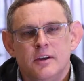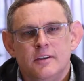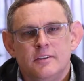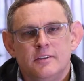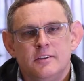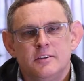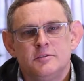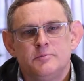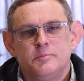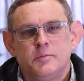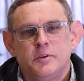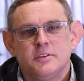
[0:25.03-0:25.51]

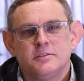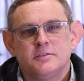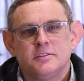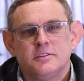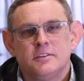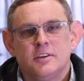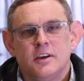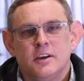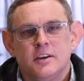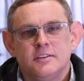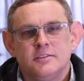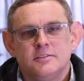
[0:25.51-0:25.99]
This
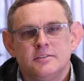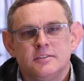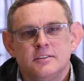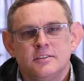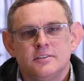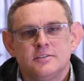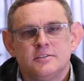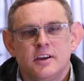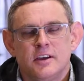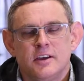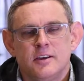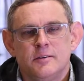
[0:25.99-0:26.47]
presentation
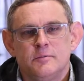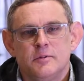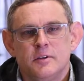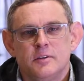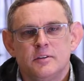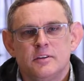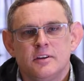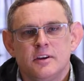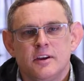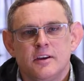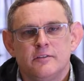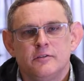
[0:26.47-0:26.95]
is aimed
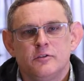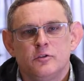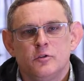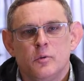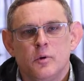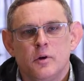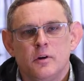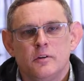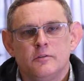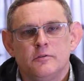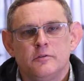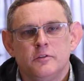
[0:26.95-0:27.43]
at grade
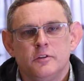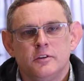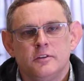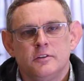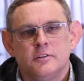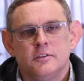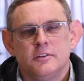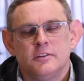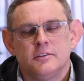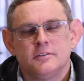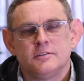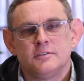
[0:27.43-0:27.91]
12
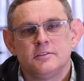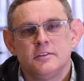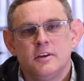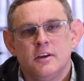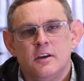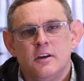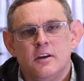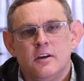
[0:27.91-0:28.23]
learners